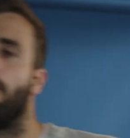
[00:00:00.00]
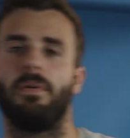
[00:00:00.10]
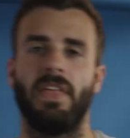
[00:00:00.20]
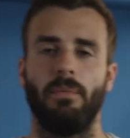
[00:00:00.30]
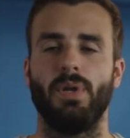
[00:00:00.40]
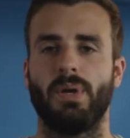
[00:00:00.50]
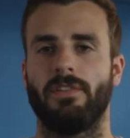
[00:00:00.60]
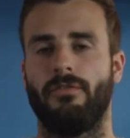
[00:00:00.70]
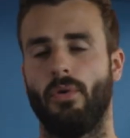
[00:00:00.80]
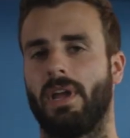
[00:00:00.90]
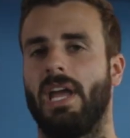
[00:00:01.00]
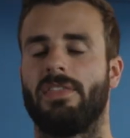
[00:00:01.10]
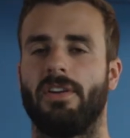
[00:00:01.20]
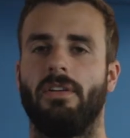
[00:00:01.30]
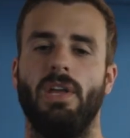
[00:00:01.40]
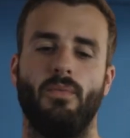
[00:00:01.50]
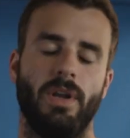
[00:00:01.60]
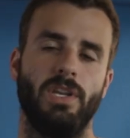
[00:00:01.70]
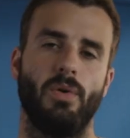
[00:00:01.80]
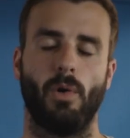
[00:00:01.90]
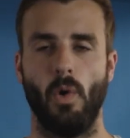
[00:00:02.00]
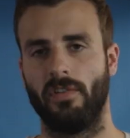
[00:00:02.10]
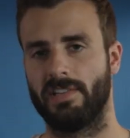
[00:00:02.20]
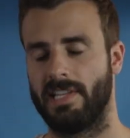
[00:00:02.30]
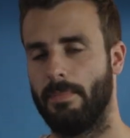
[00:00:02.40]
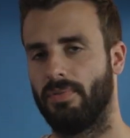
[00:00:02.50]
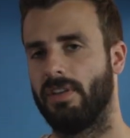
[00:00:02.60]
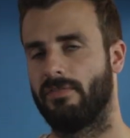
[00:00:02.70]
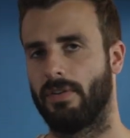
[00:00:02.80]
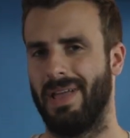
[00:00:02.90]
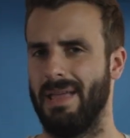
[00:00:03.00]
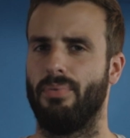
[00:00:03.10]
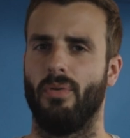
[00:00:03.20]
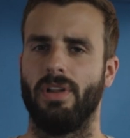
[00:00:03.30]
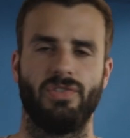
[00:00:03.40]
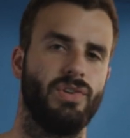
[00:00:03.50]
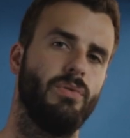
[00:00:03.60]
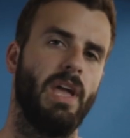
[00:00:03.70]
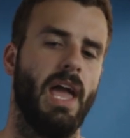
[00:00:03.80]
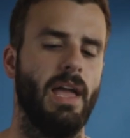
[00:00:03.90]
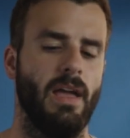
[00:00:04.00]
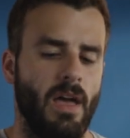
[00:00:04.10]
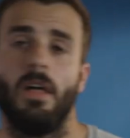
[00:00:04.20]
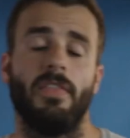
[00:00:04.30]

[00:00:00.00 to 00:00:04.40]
But then when you get to 4K 30, when you are oversampling from 8.2K,